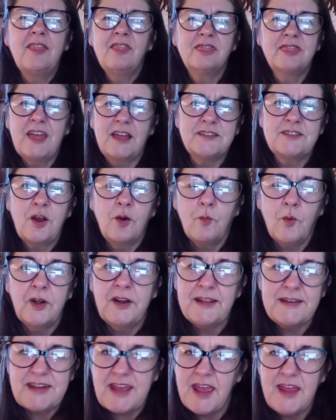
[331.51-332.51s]
that's not what
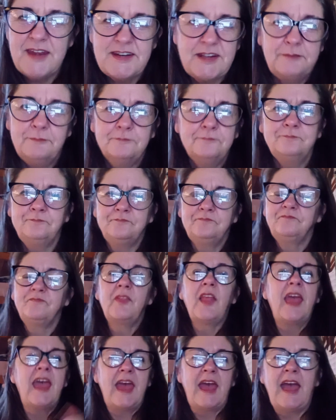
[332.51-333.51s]
I did.
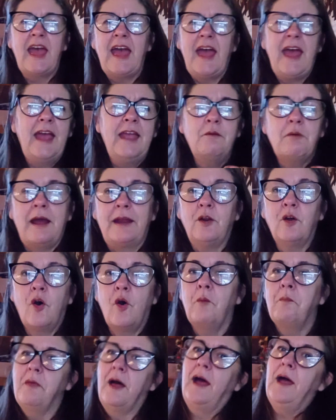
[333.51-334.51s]
He went
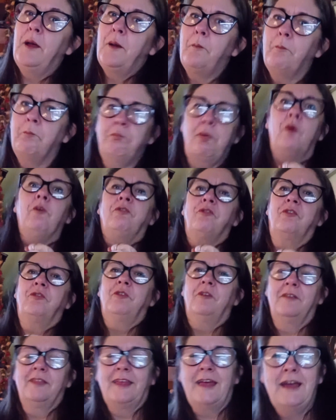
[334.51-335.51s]
up there, poof,
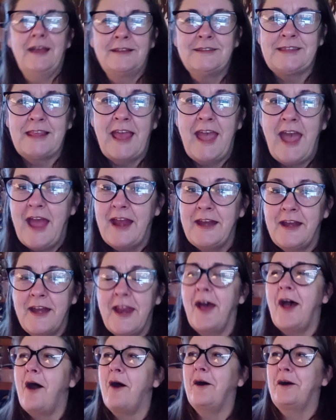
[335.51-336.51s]
there's the
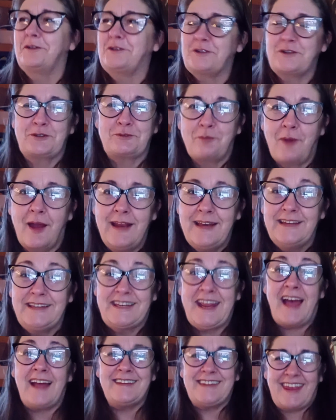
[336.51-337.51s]
end. I just went,
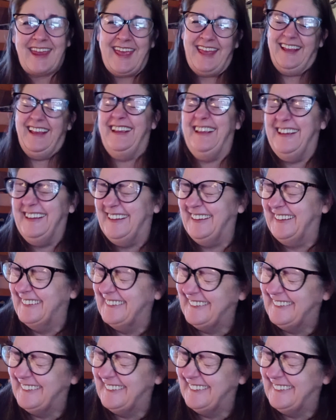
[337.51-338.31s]
Daddy.